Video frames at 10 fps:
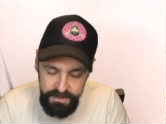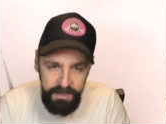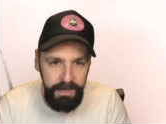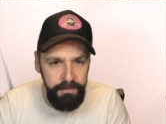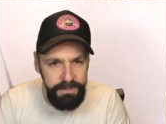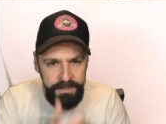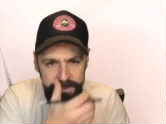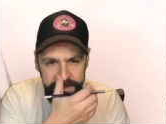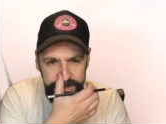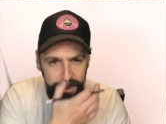I like when you can
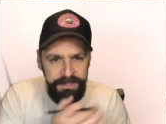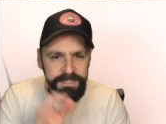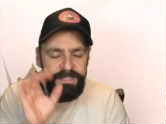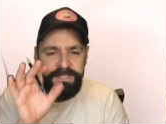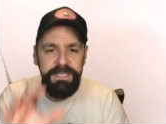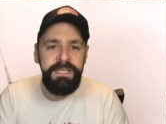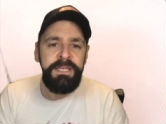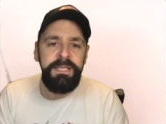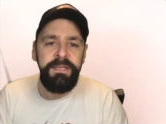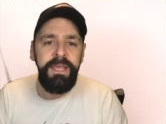just start to
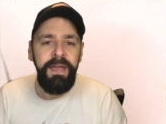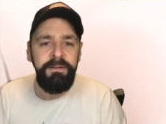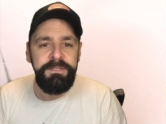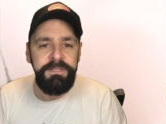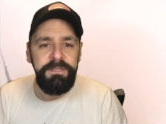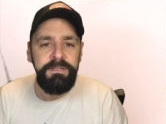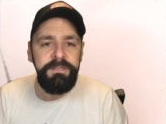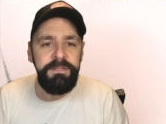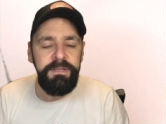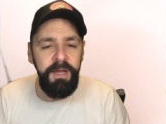see the character
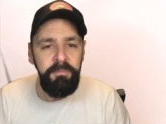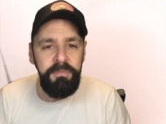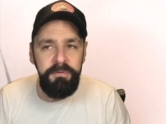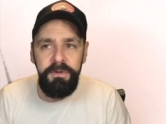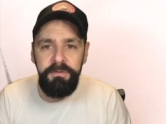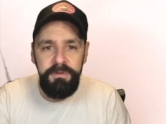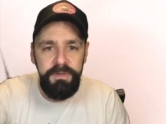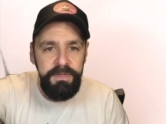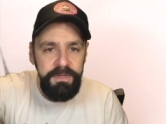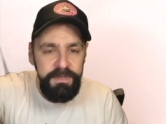come through.
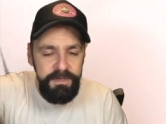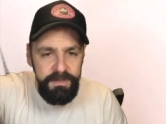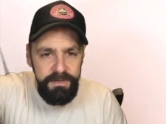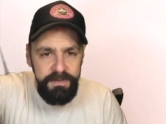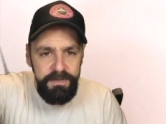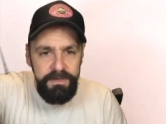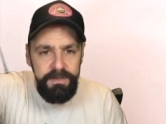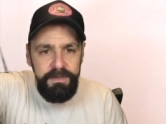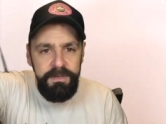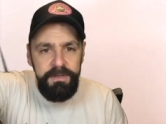
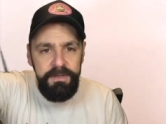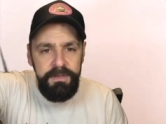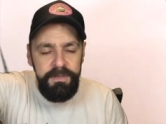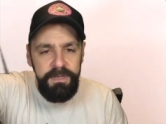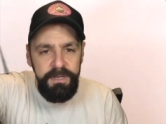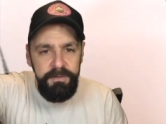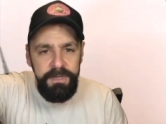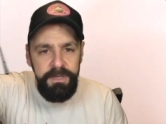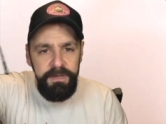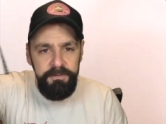There
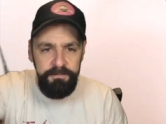we go.